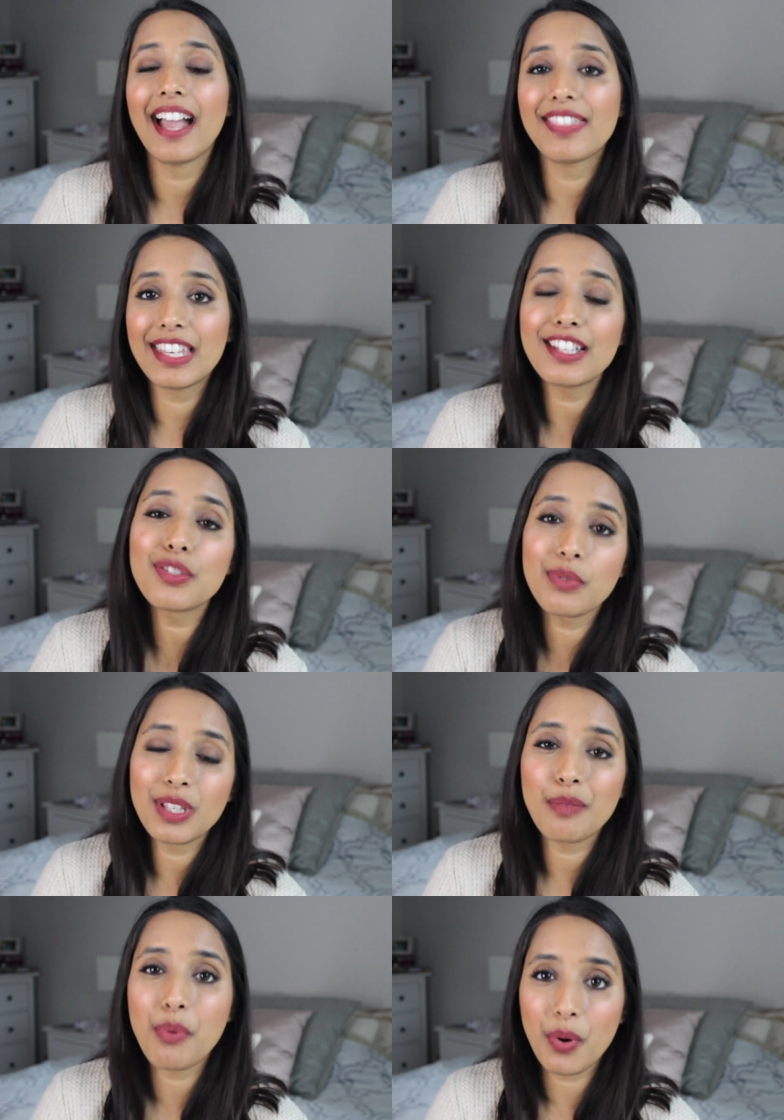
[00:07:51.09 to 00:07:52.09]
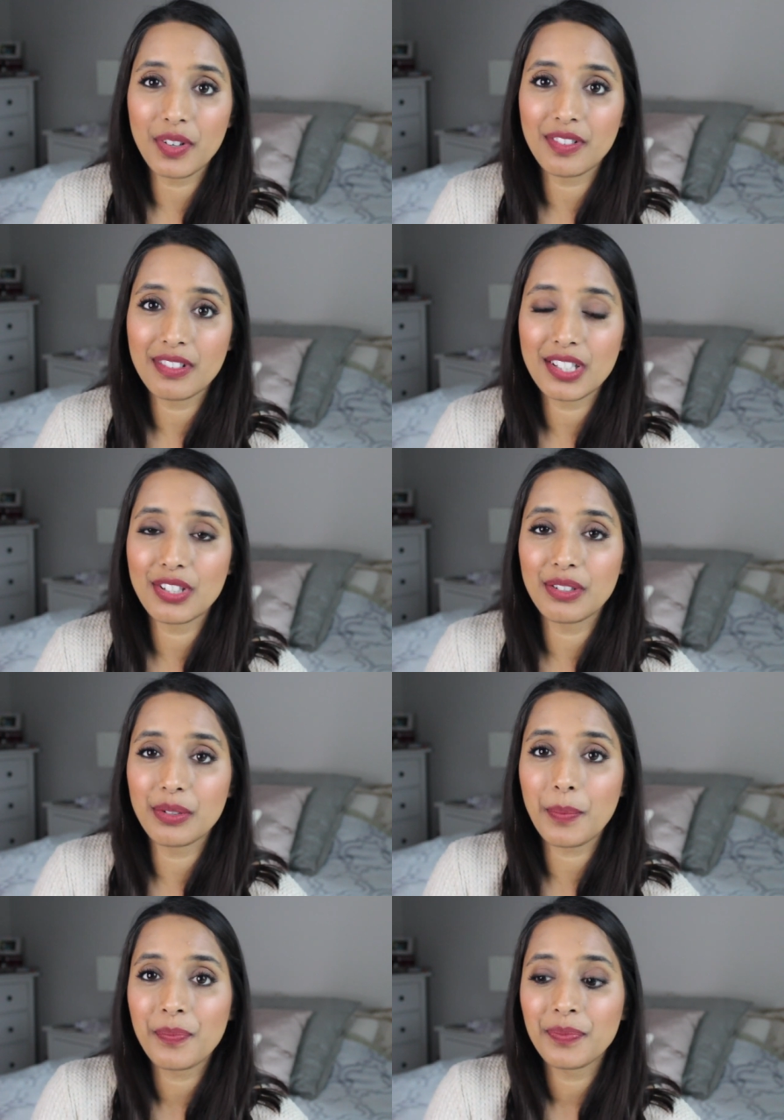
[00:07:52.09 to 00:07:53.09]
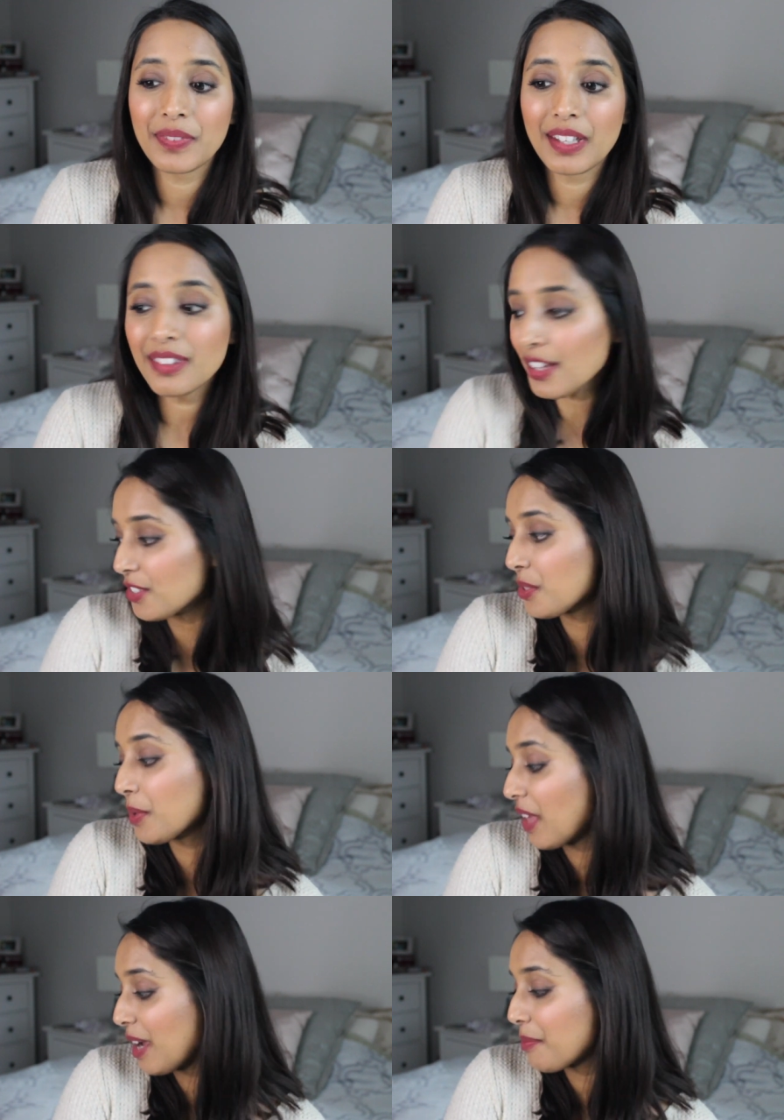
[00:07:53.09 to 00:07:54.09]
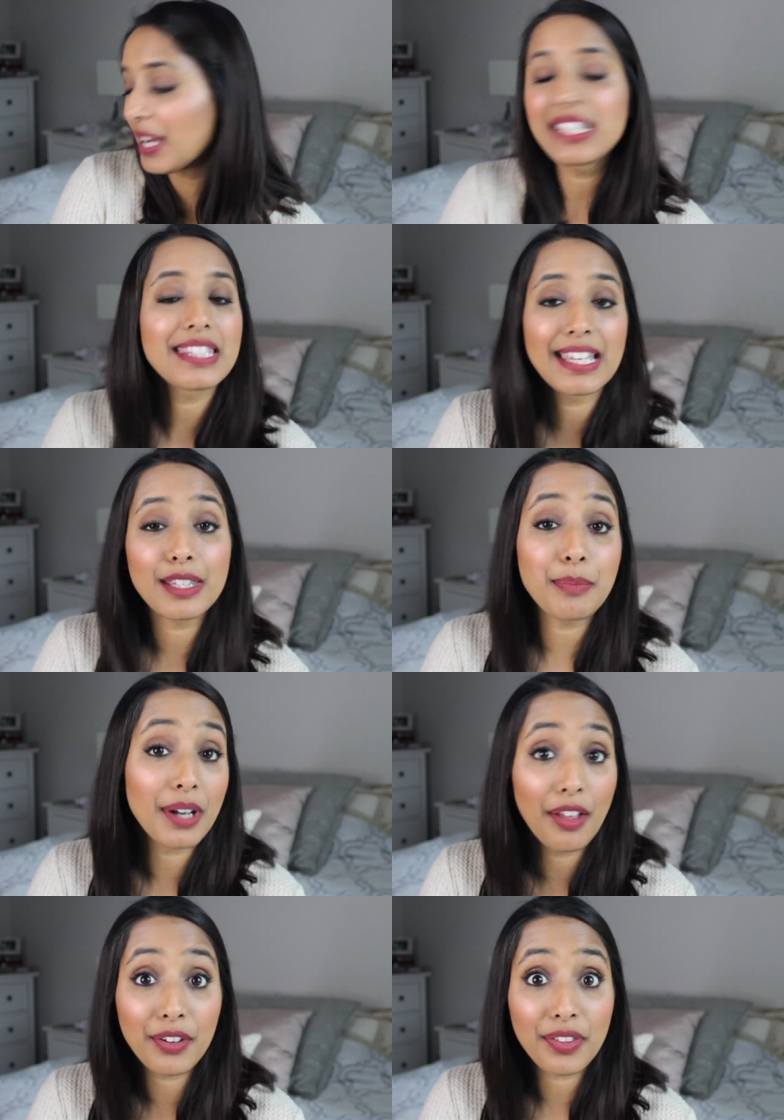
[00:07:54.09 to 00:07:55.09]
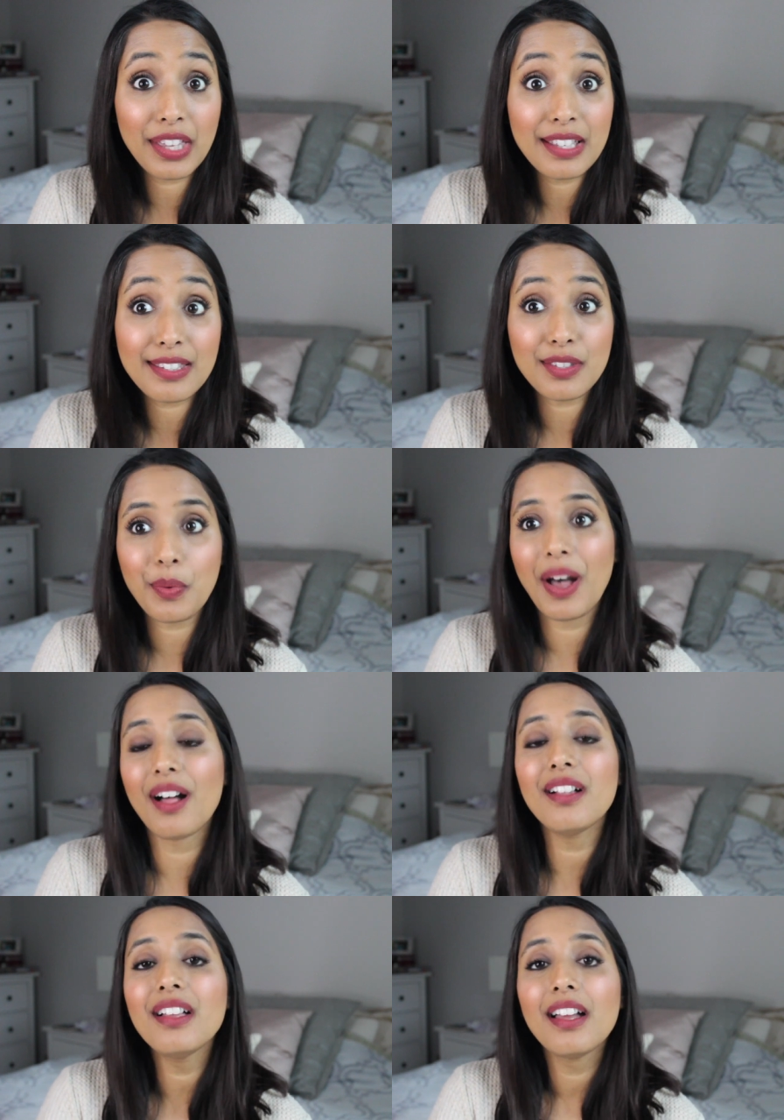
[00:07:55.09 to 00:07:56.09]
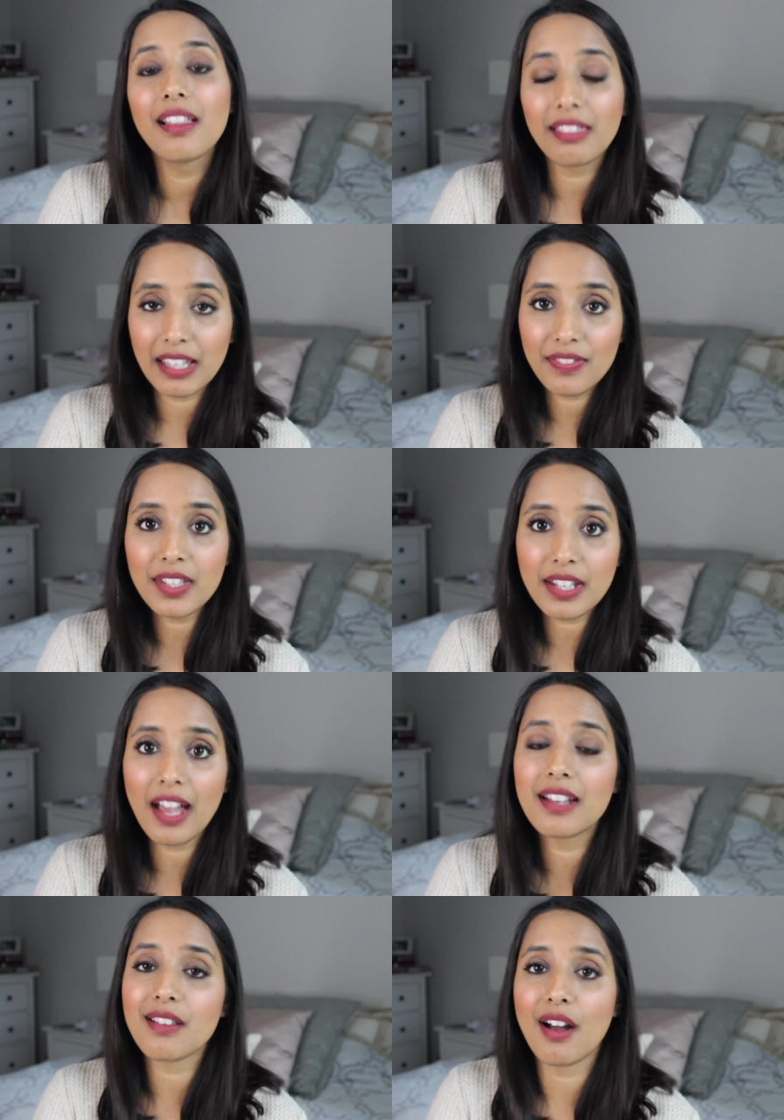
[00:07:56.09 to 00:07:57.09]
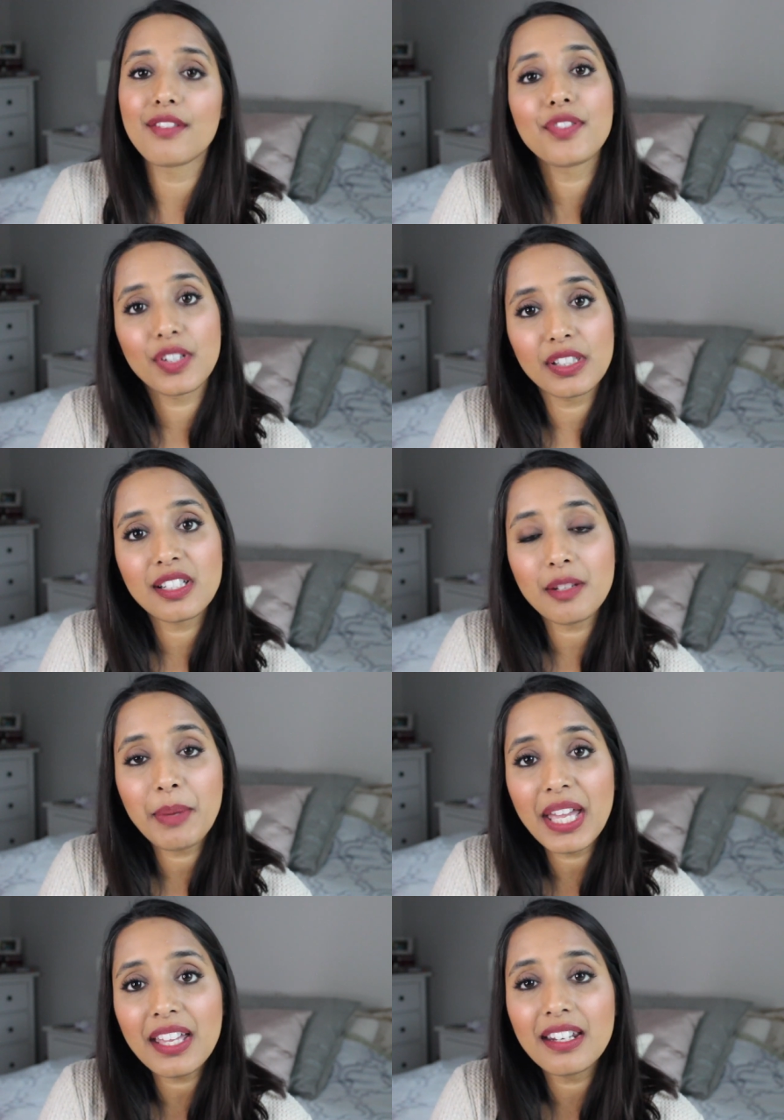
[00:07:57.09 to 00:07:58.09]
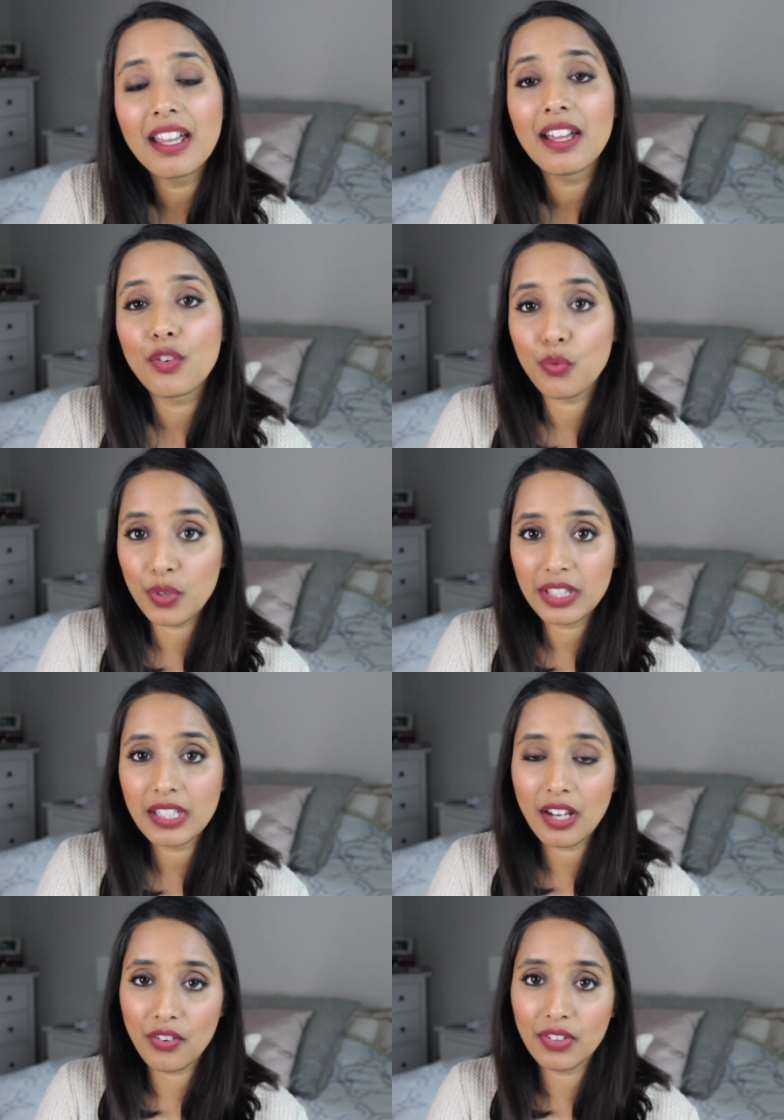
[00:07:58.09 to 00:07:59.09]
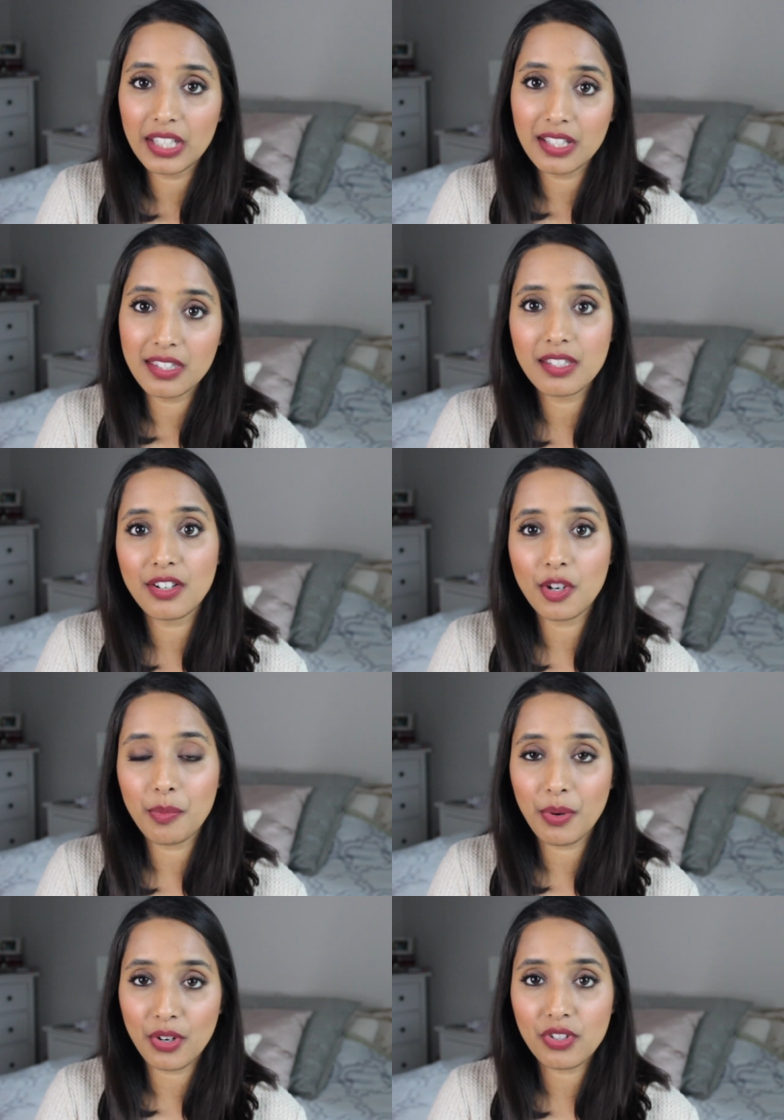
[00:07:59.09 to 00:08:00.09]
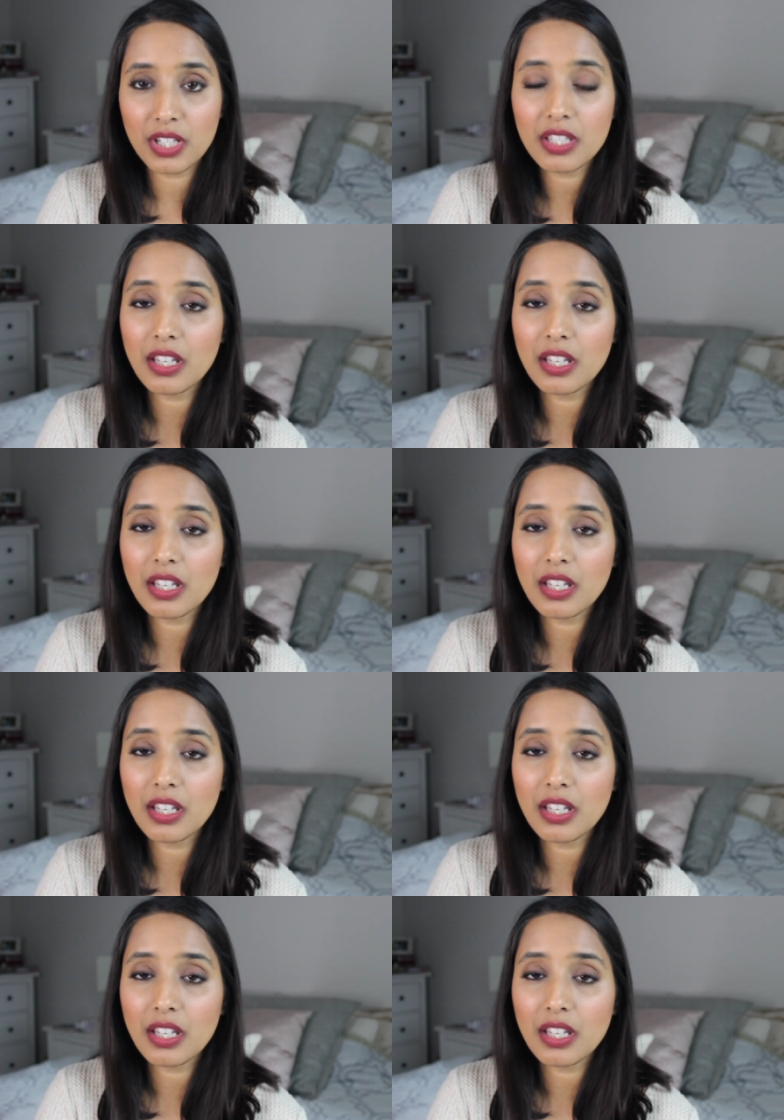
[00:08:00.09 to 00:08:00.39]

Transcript: I think it's really important to, not just with high price things, but other things as well, leave the tags on for a little bit, really carefully consider your purchase,